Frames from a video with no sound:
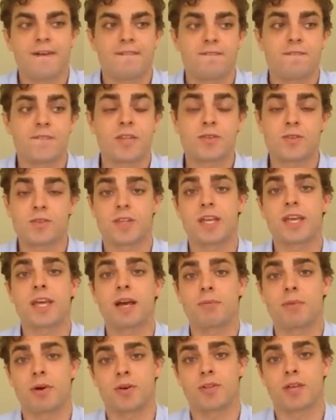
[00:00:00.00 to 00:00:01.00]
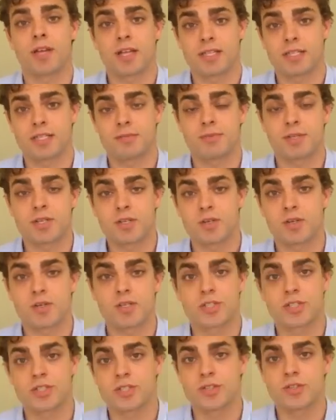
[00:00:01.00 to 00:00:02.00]
need to think about that,
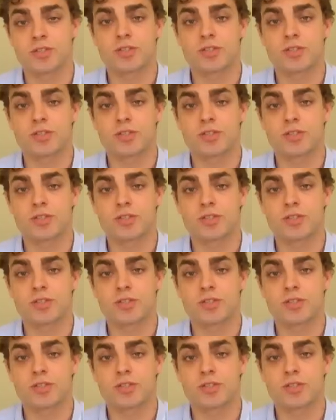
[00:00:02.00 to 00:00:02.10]
because